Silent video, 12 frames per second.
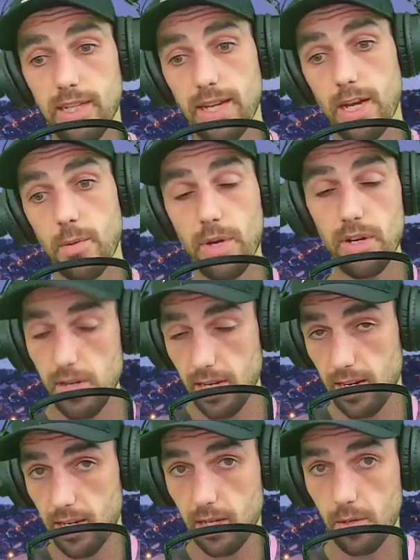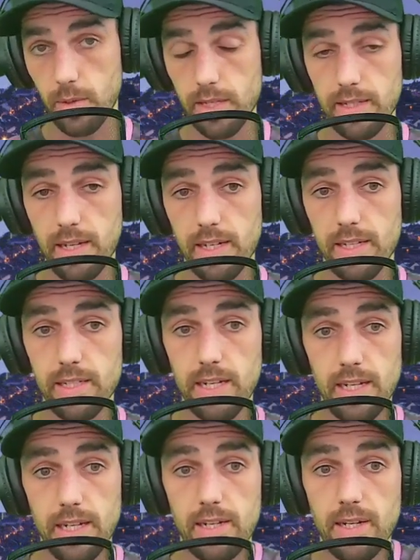America went and
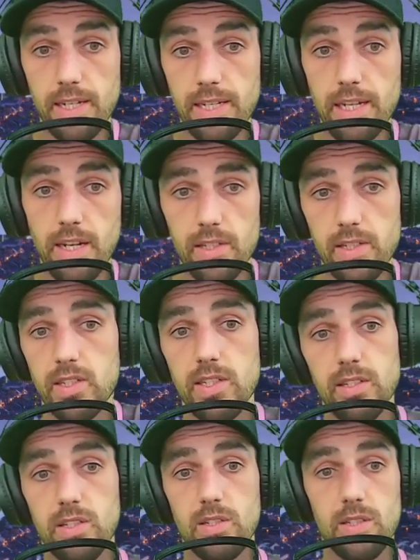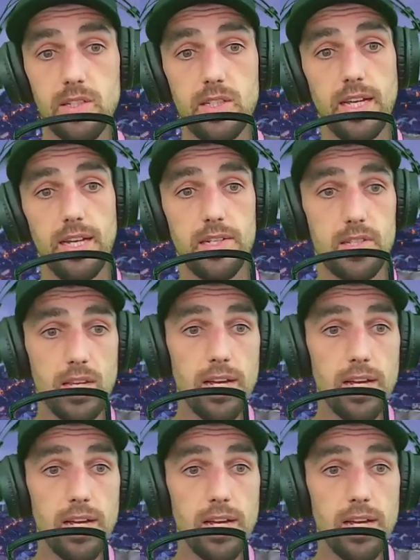uh, legalized in certain states.